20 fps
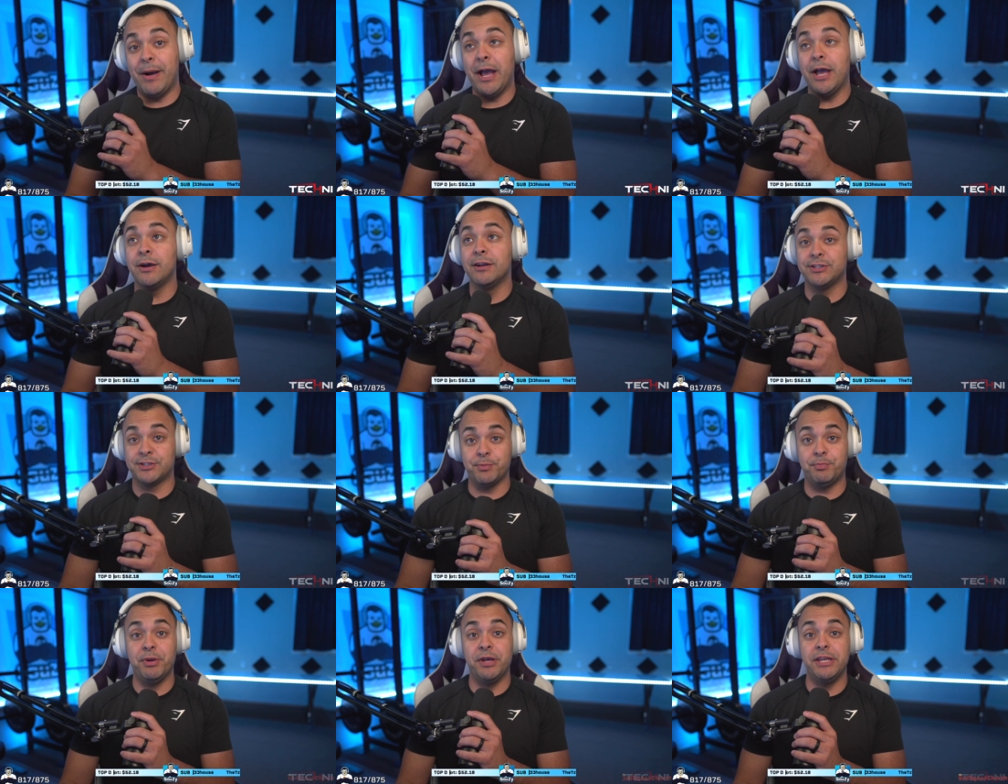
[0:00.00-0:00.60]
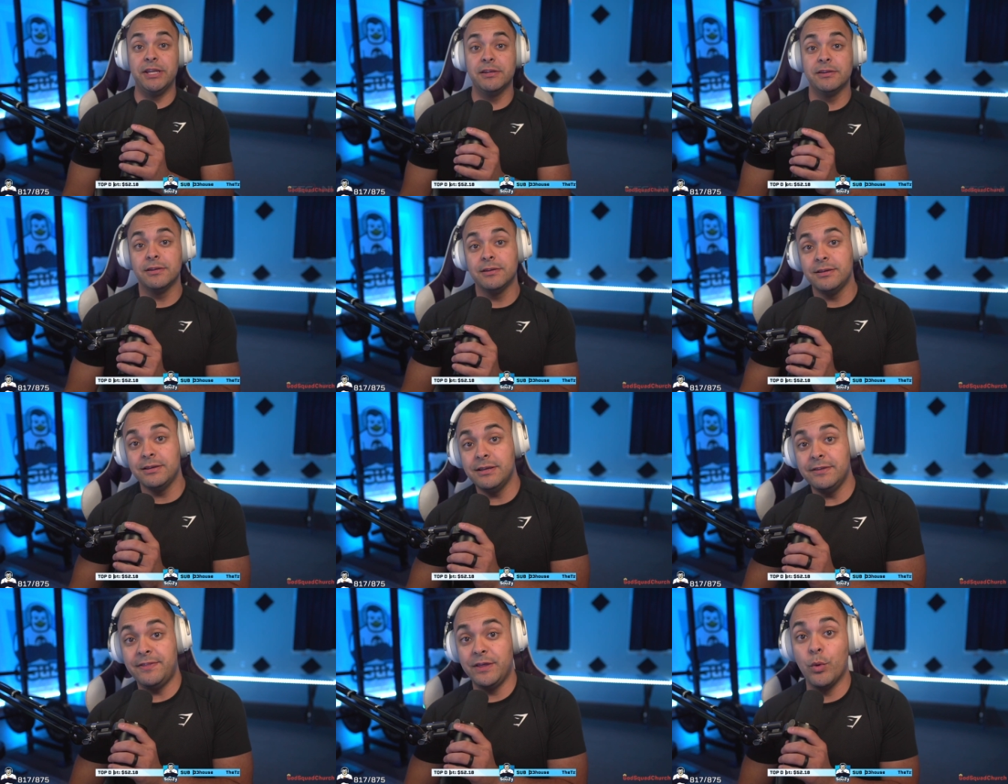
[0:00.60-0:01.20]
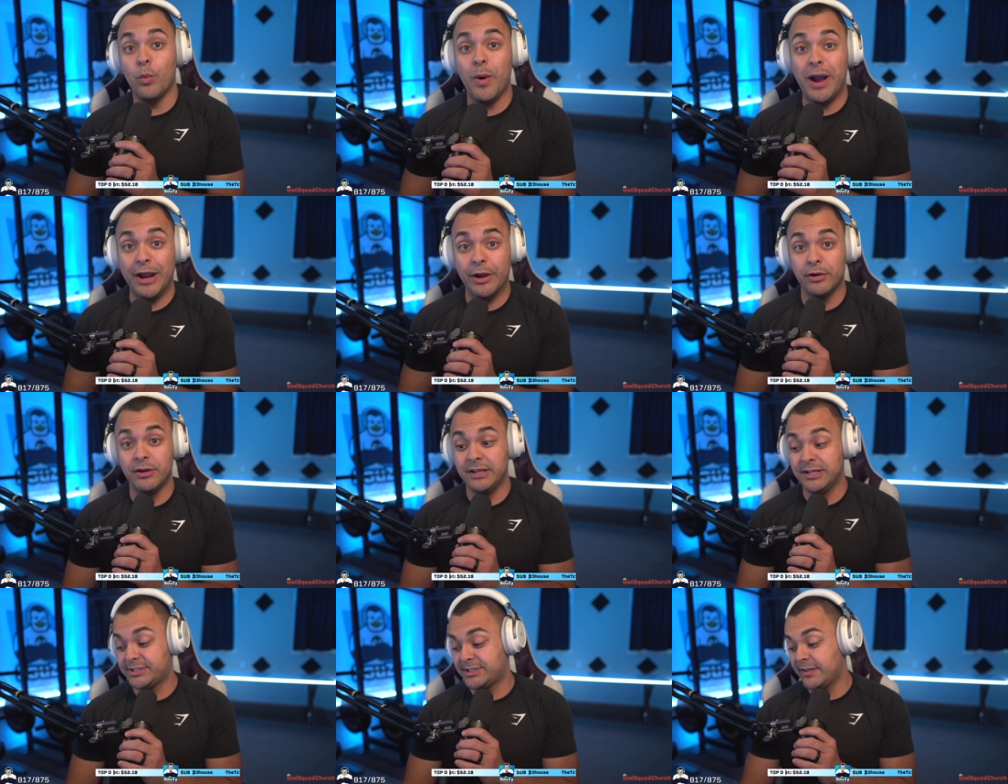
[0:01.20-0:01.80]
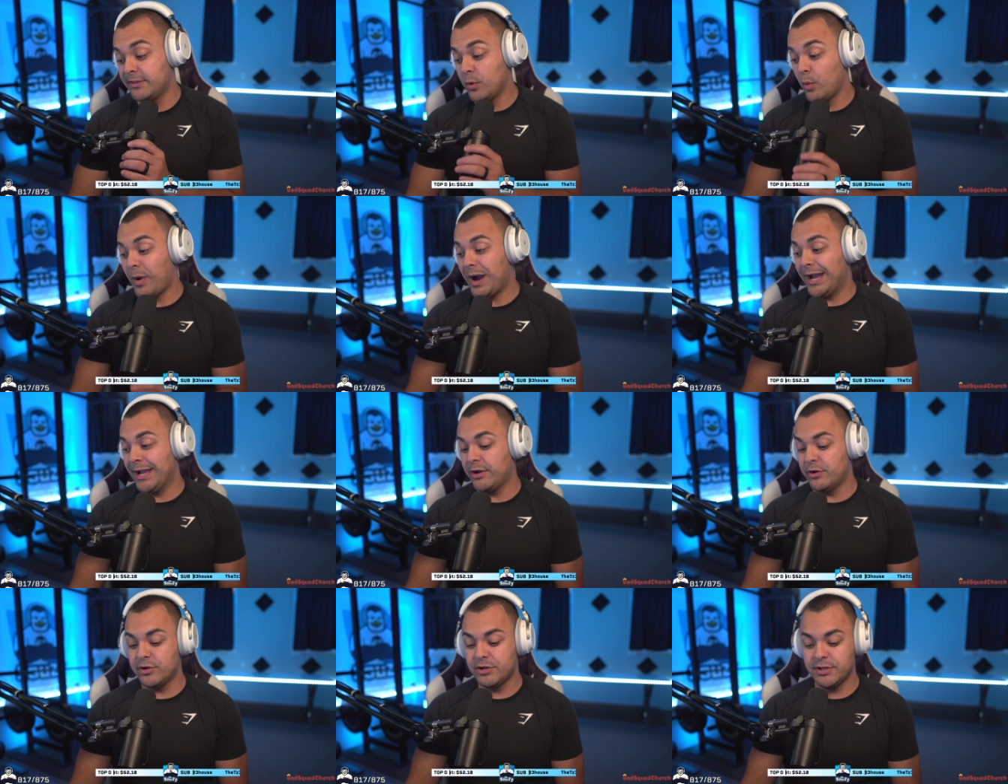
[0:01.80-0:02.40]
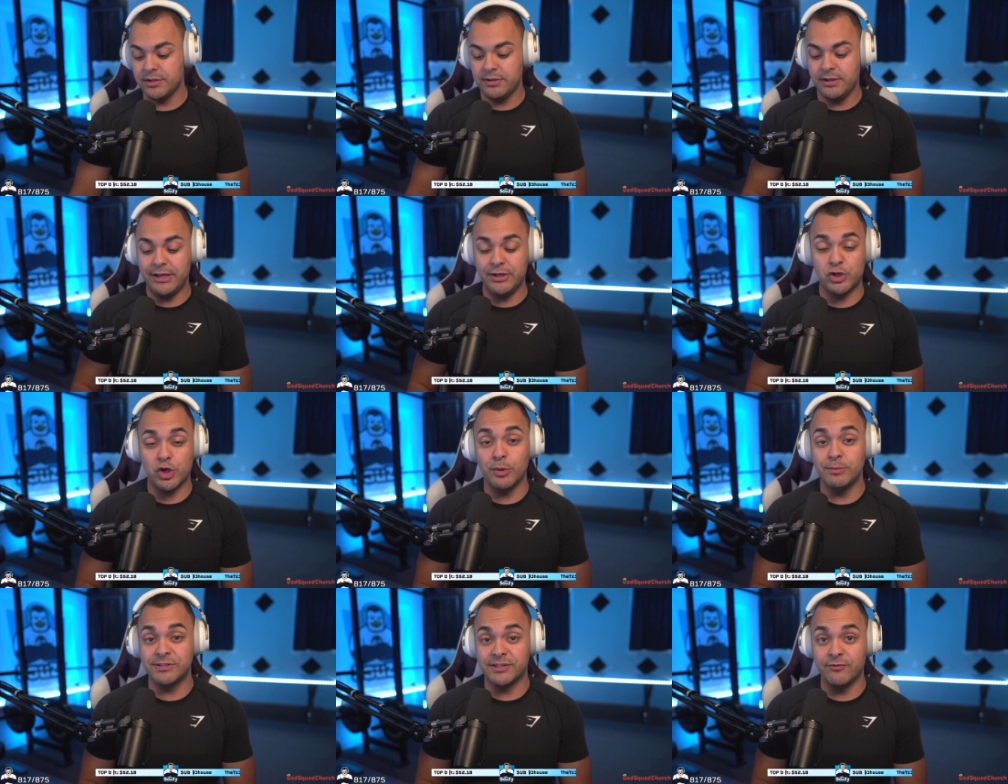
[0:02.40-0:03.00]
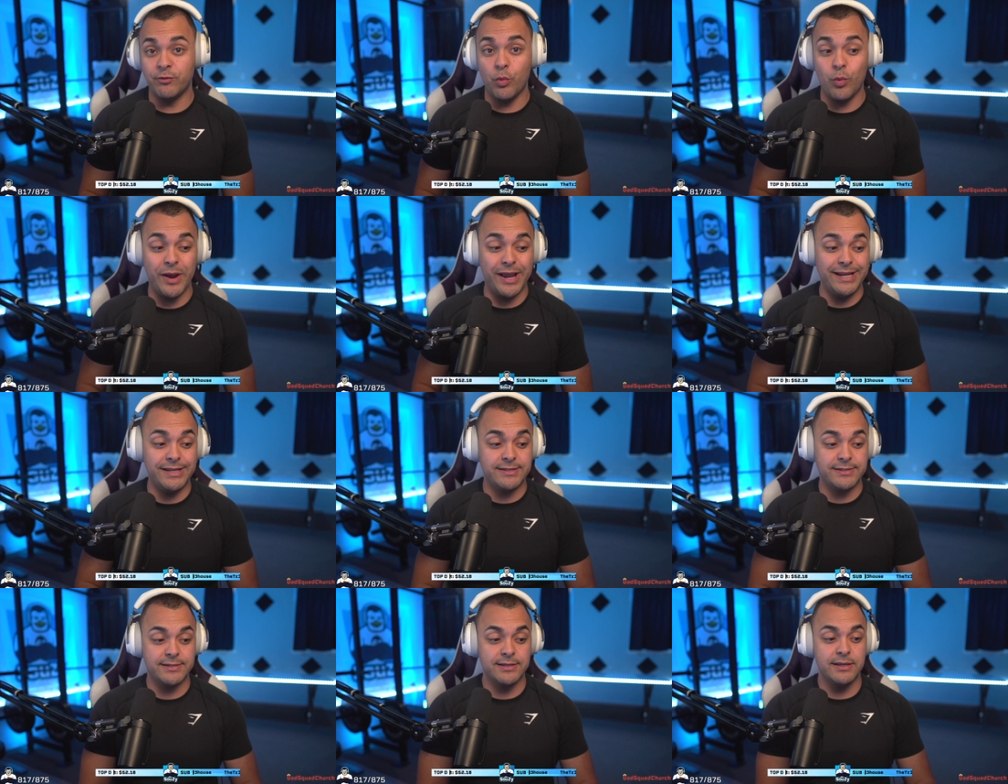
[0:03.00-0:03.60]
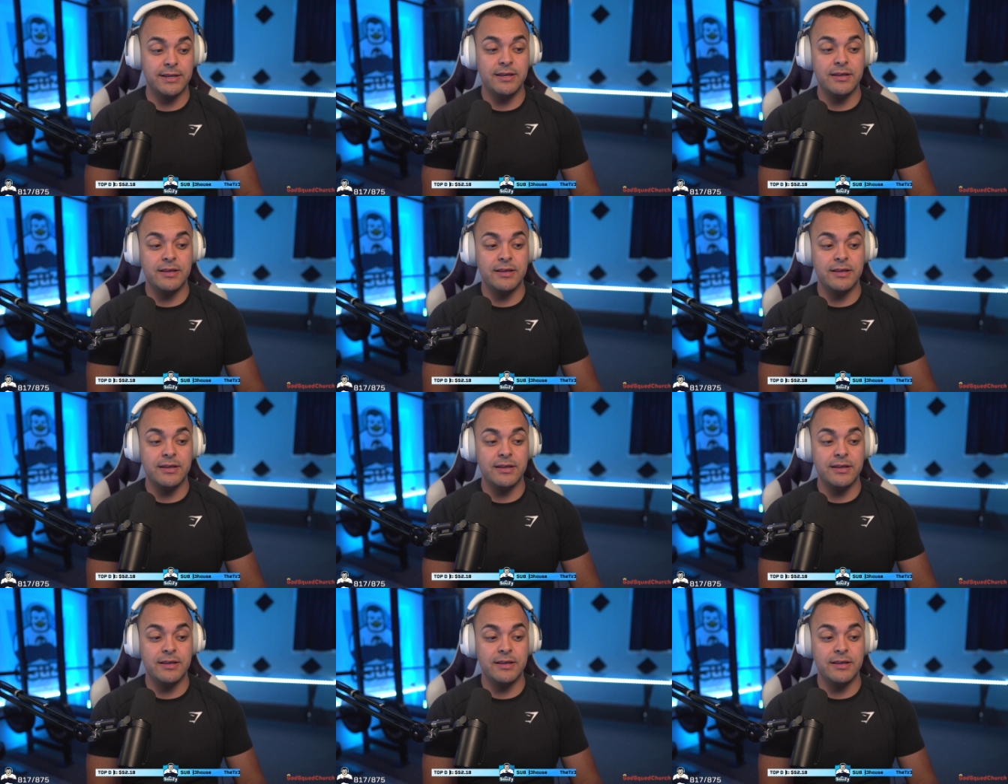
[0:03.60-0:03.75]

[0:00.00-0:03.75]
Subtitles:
honest opinion, the wireless and the wired, in terms of weight,